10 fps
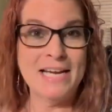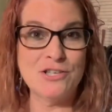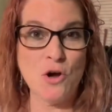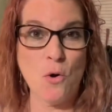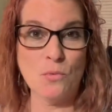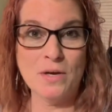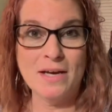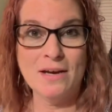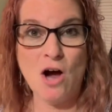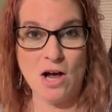It's
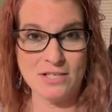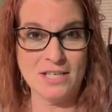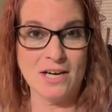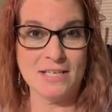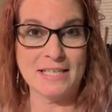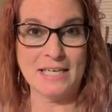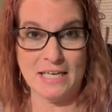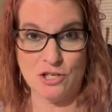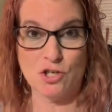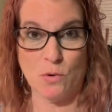only costing us
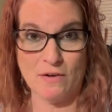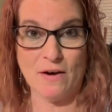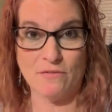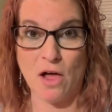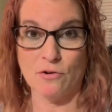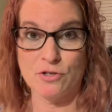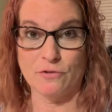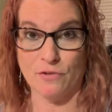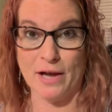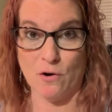each $25 to
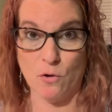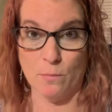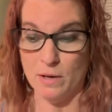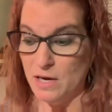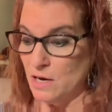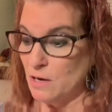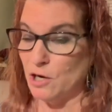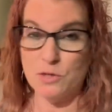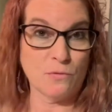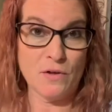fly home,
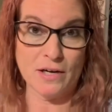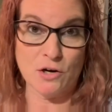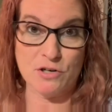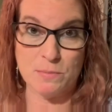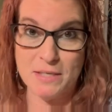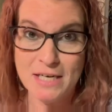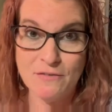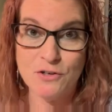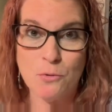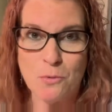because we're flying on Christmas Eve
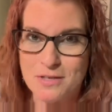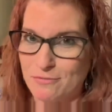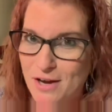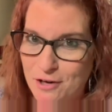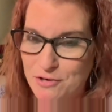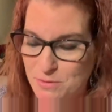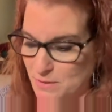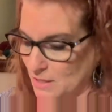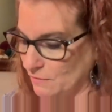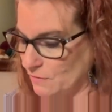and no one wants to fly on
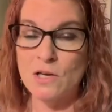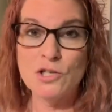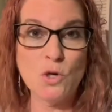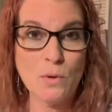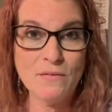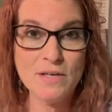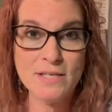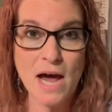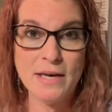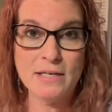Christmas Eve. So we have
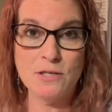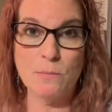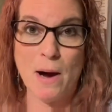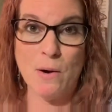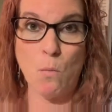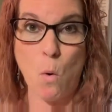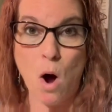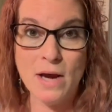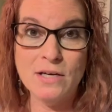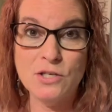decided to buy
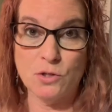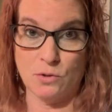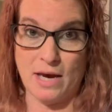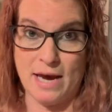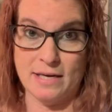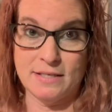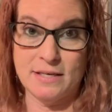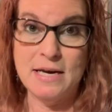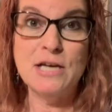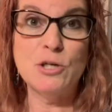one suitcase
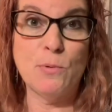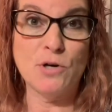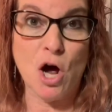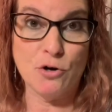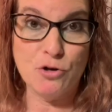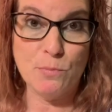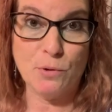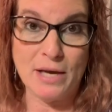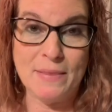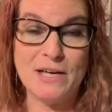to put under the
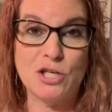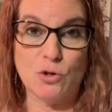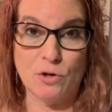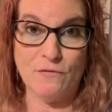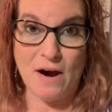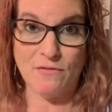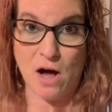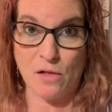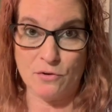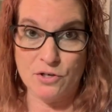plane. That's
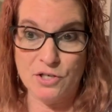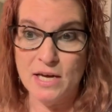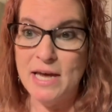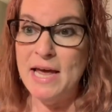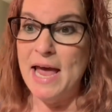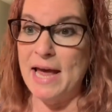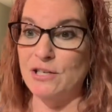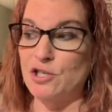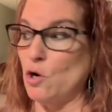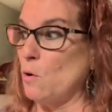$35. And
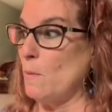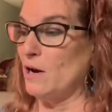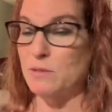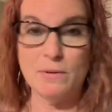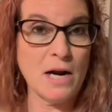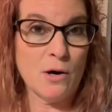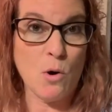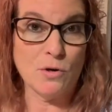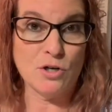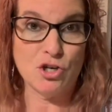so my husband and I are
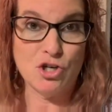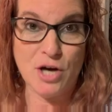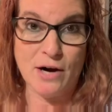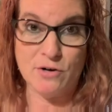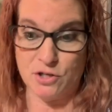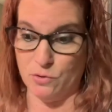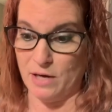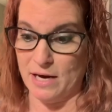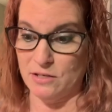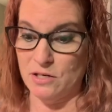going to share a
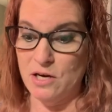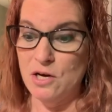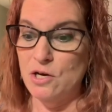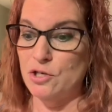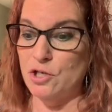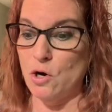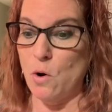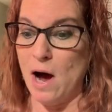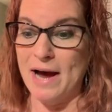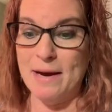suitcase. So
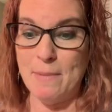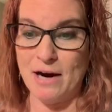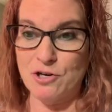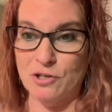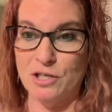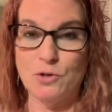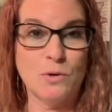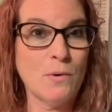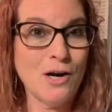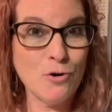I am actually doing
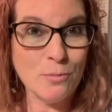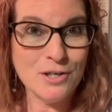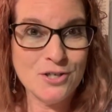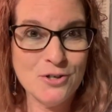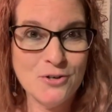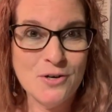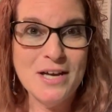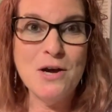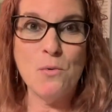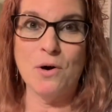what I normally do,
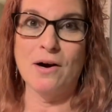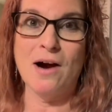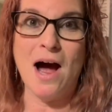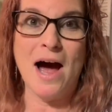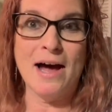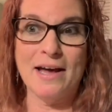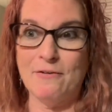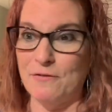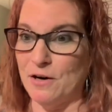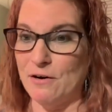where I
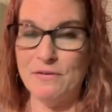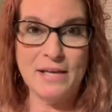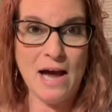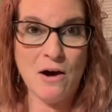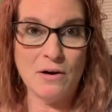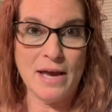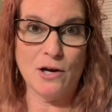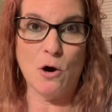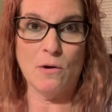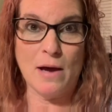figure everything out and
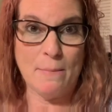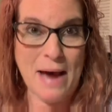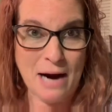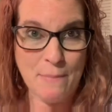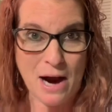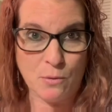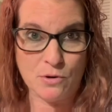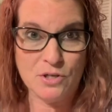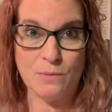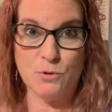go and pack
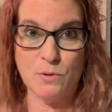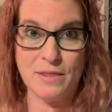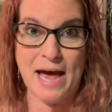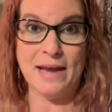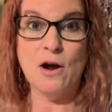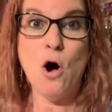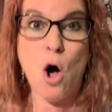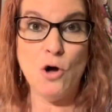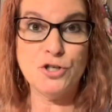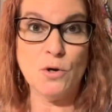backwards. I'm doing that.
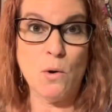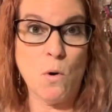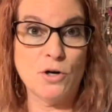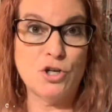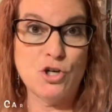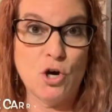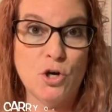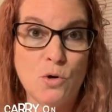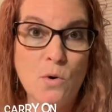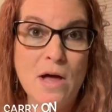Also, I want to show
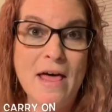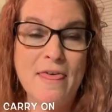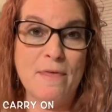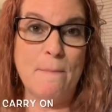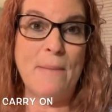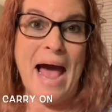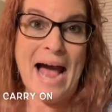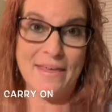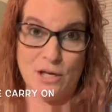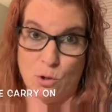you the
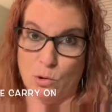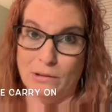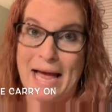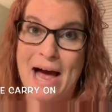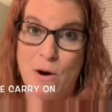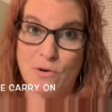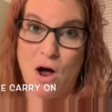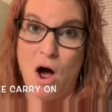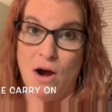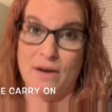bag that you're allowed
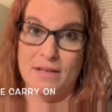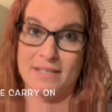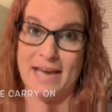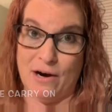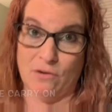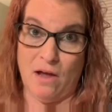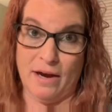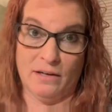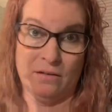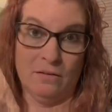on this
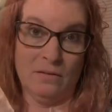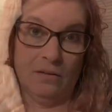airline. So